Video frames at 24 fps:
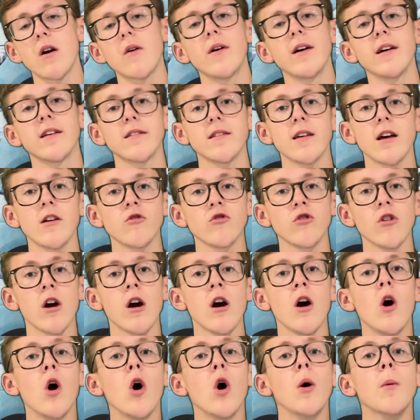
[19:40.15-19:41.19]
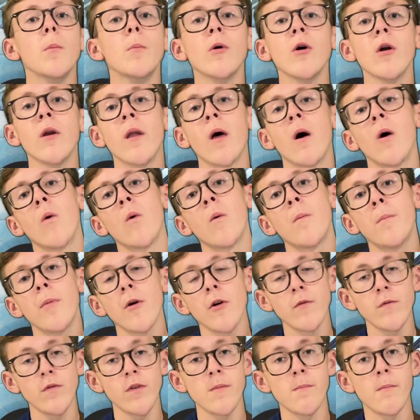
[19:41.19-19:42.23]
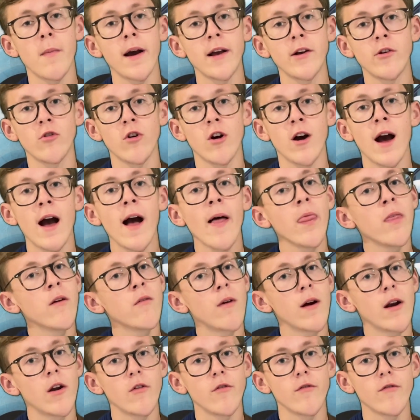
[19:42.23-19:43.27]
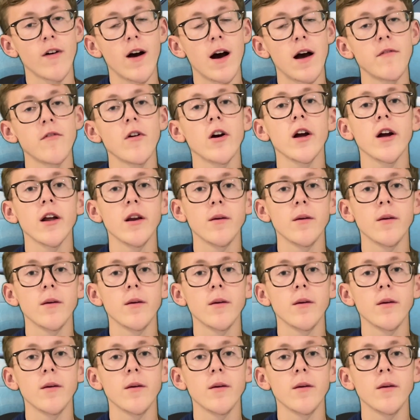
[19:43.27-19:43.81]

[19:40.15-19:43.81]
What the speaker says: etc. But no, both the Micra and the Renault 5 are going to